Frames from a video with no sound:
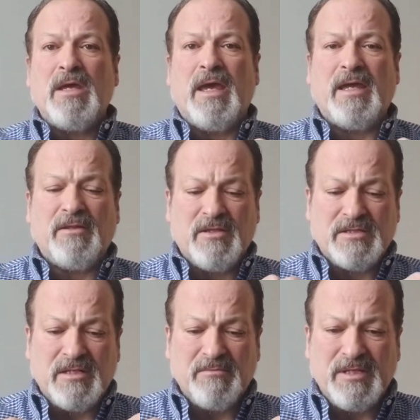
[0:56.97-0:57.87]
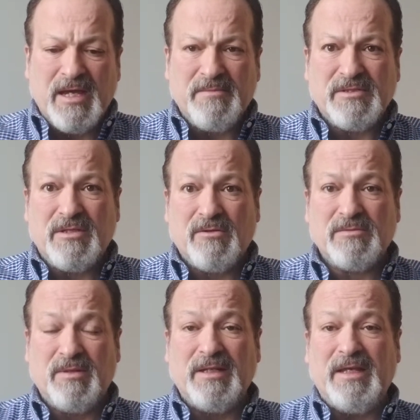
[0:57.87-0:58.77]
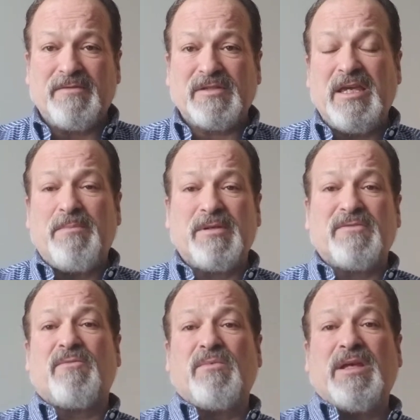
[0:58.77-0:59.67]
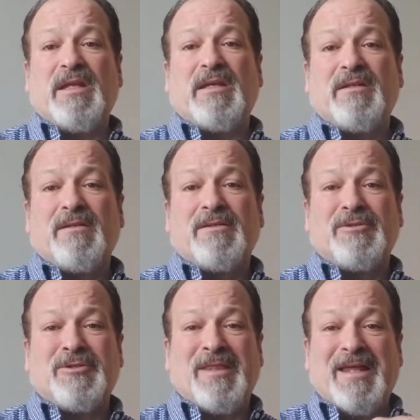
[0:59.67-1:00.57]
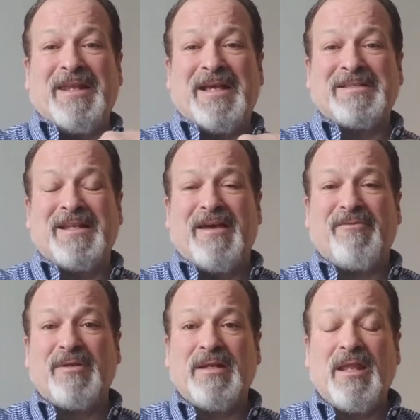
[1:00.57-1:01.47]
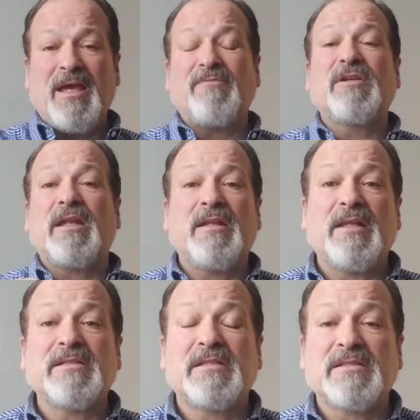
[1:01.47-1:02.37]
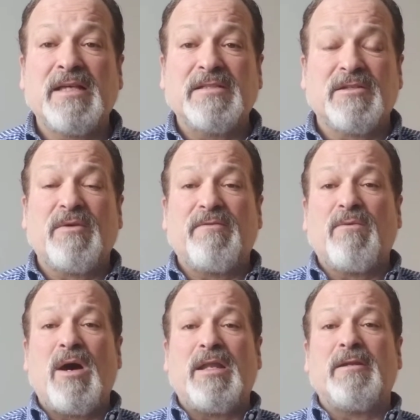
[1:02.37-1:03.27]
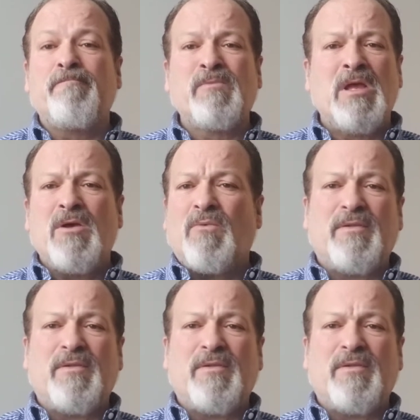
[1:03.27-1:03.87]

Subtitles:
And sometimes those beliefs keep us from getting to that next level in life, to getting that success that we've wanted, whether